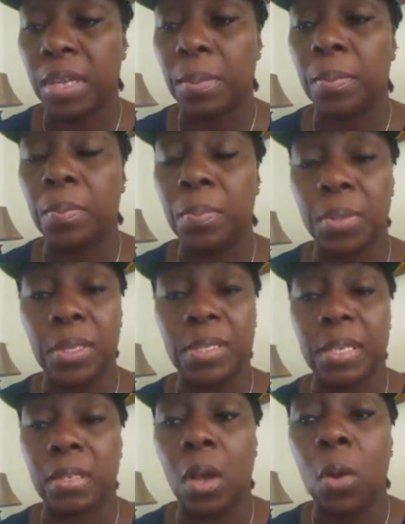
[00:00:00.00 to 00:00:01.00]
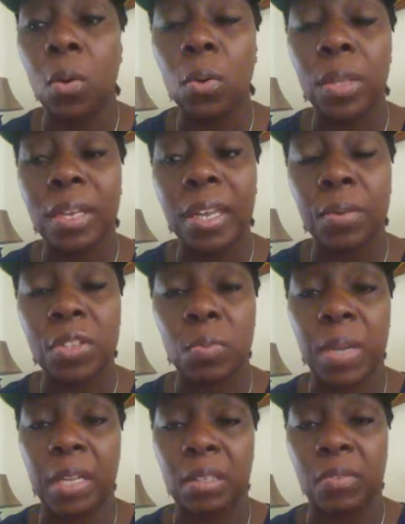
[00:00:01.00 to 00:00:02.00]
They put us at a hole and they
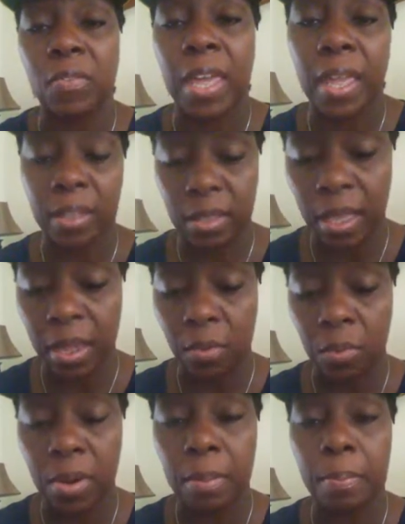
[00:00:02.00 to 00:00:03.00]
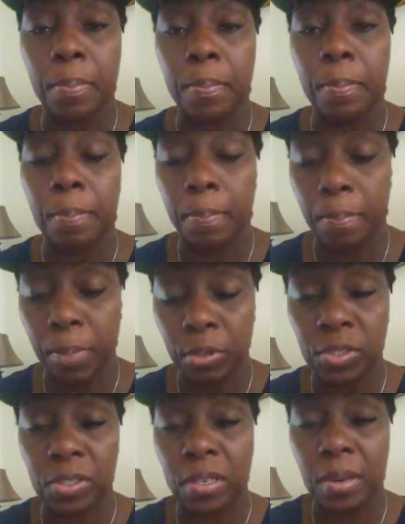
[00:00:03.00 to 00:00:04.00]
respect the fact that we're
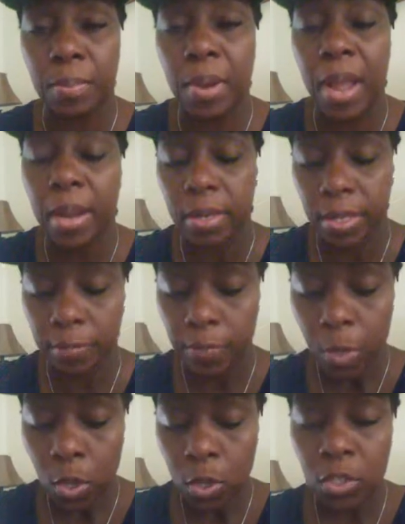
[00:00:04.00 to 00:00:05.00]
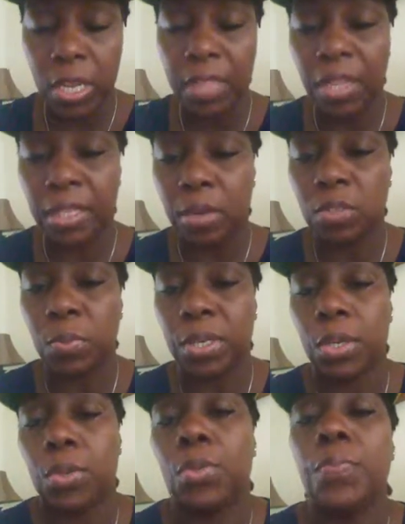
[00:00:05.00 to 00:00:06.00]
purchasing their product. So I thought that was
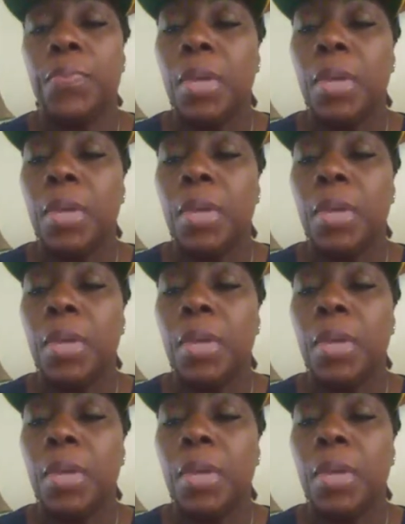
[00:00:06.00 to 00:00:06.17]
pretty cool.